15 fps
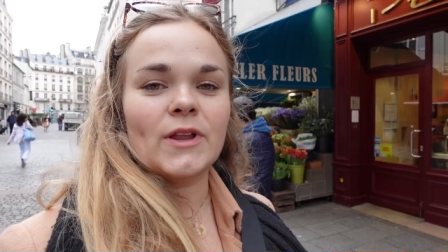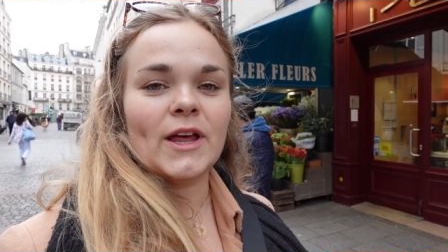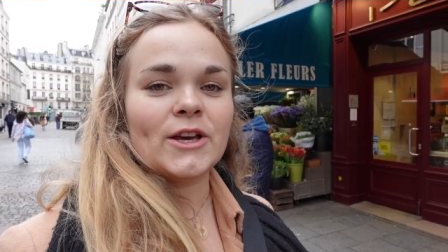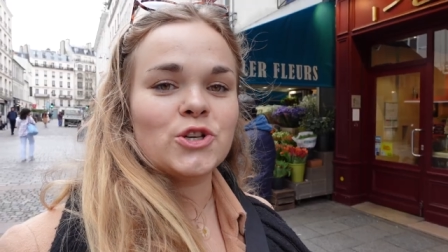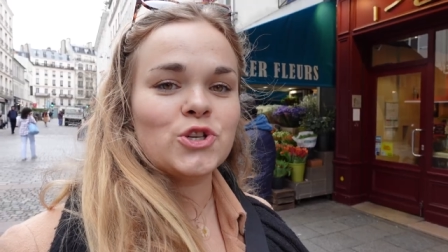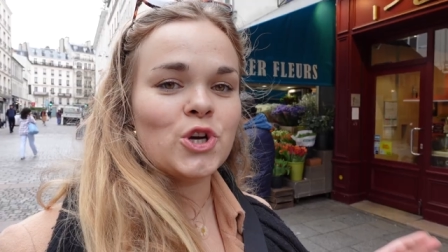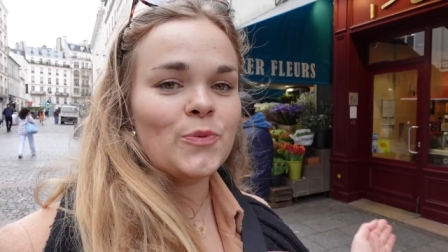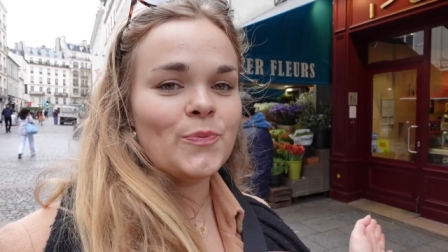like
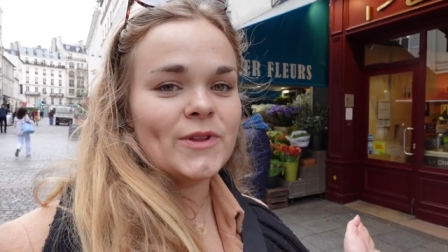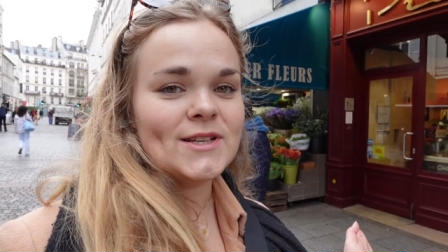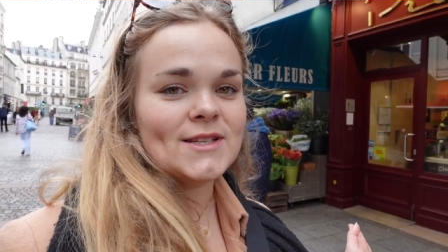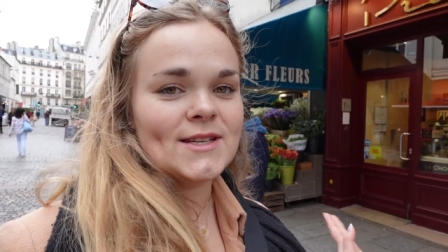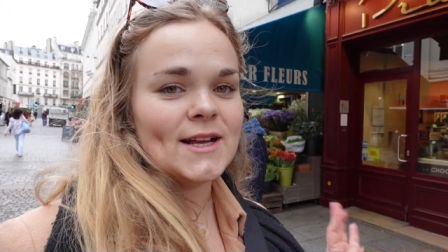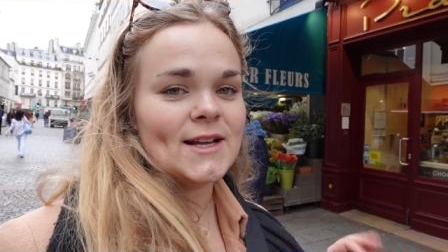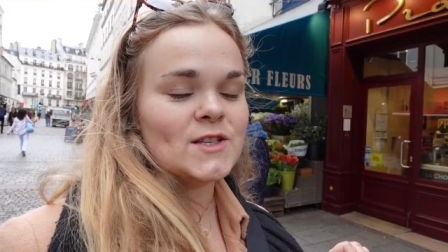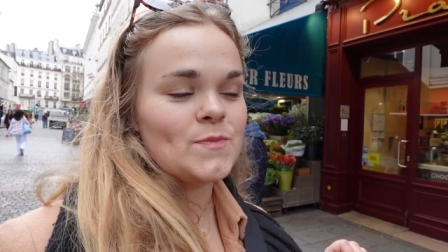shop that
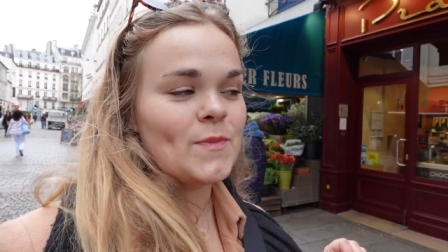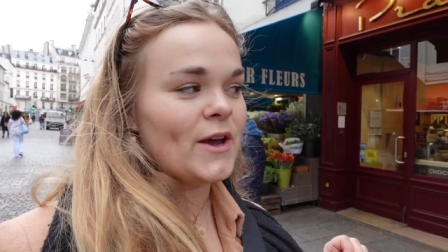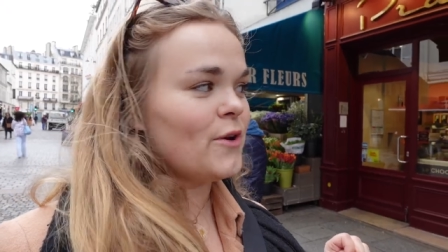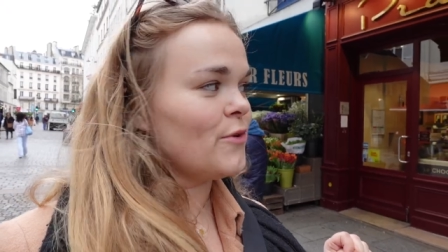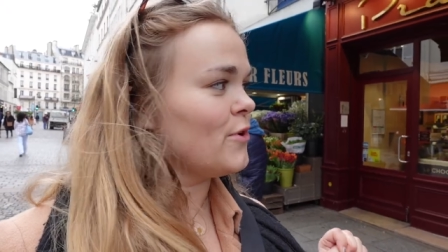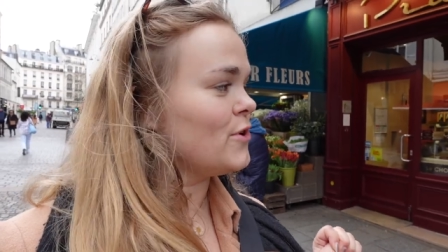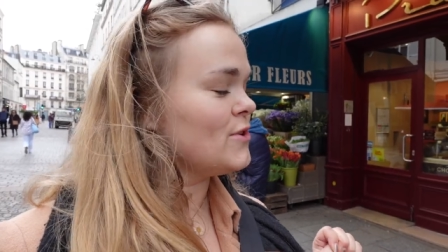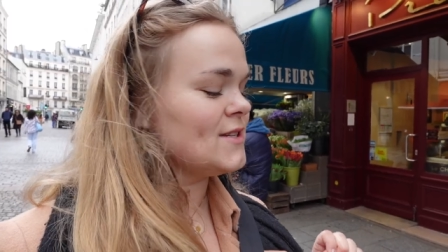sells
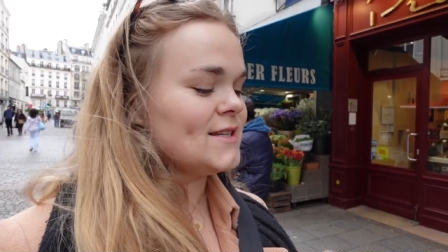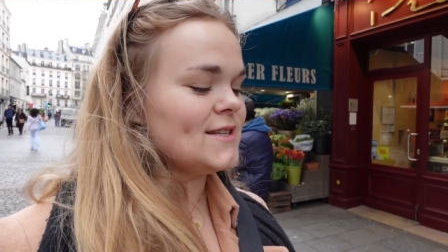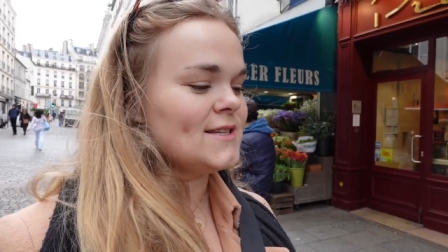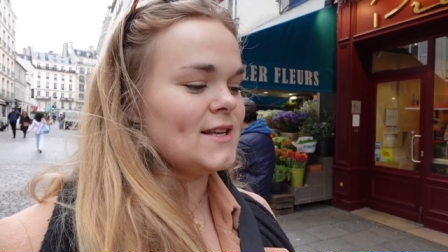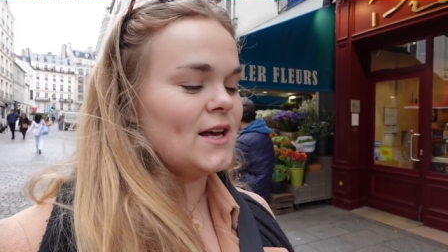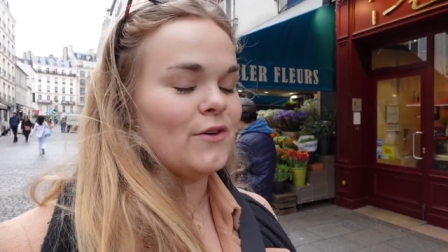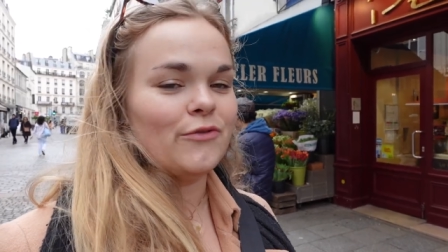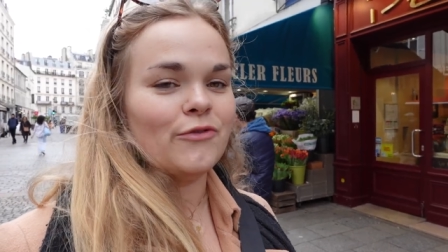macarons and
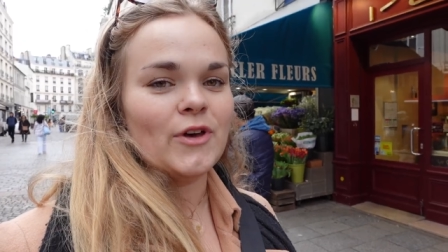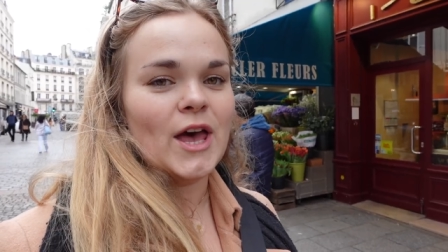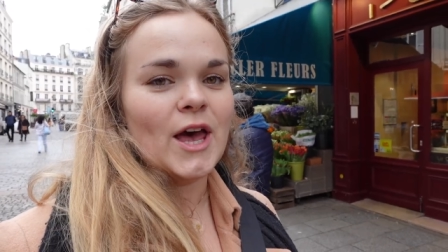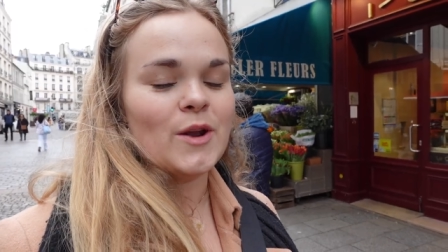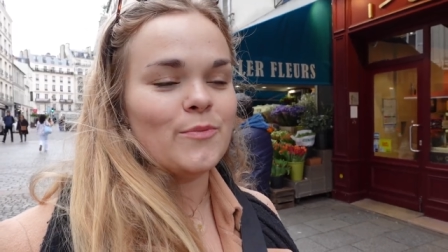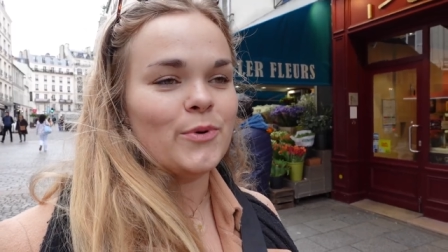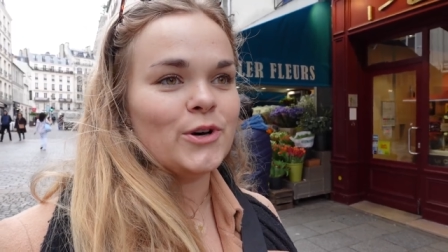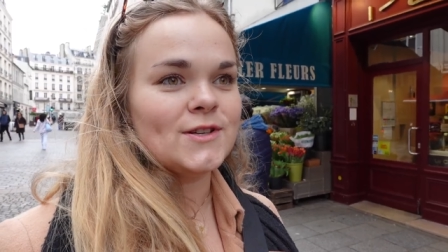stuff
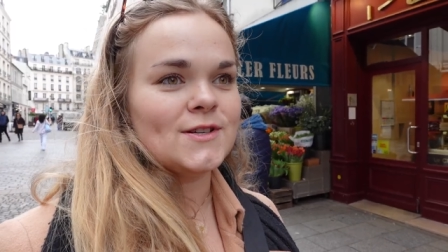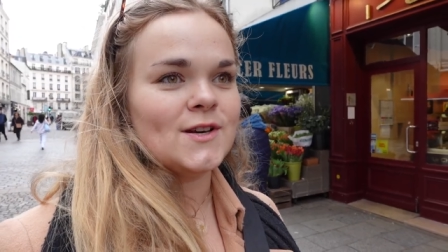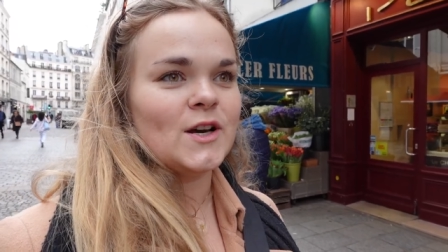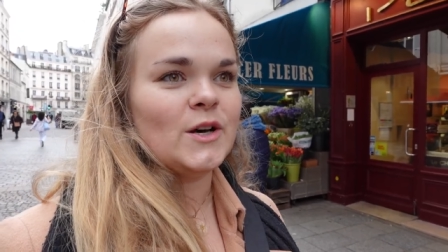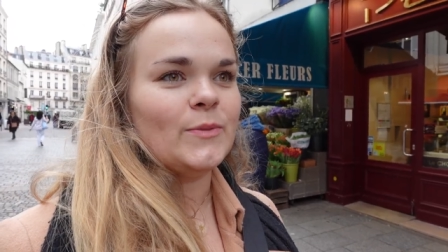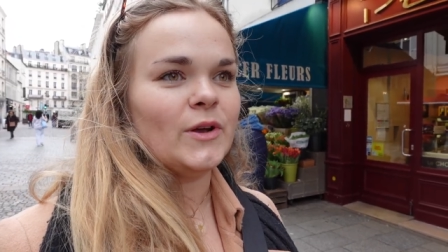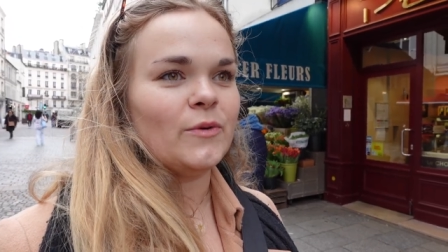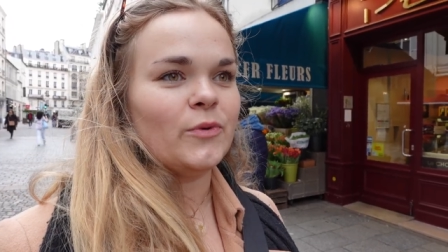and bought
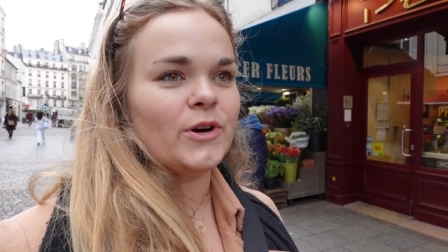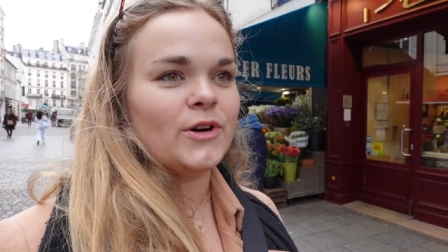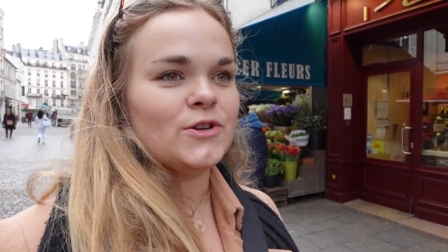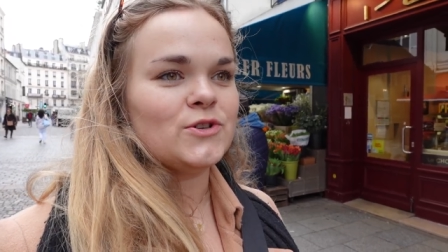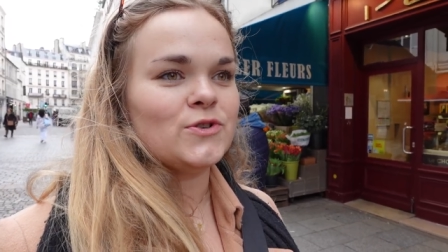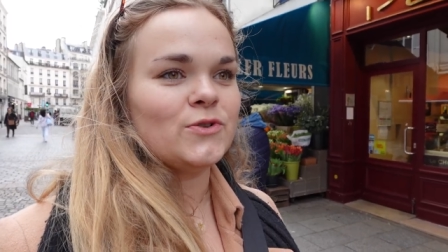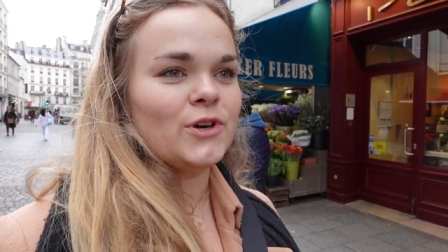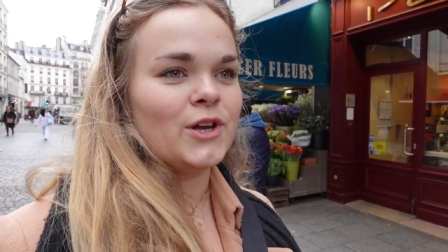some, and we're
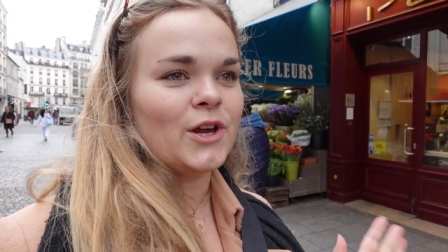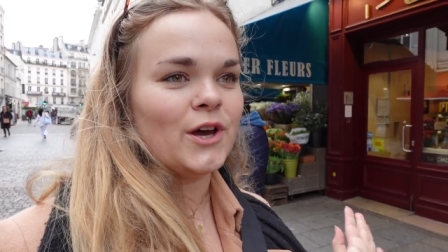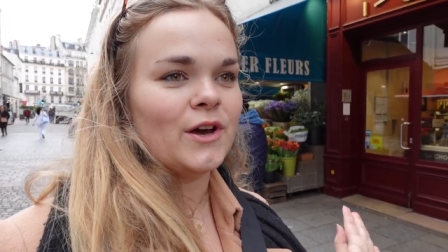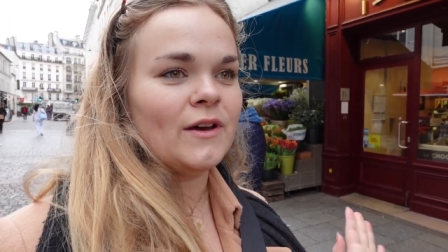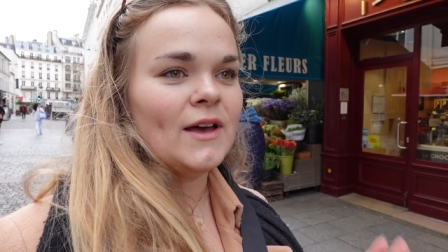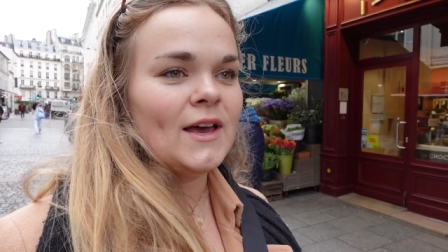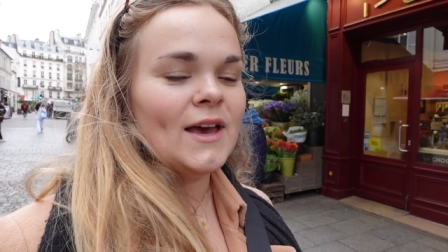soon gonna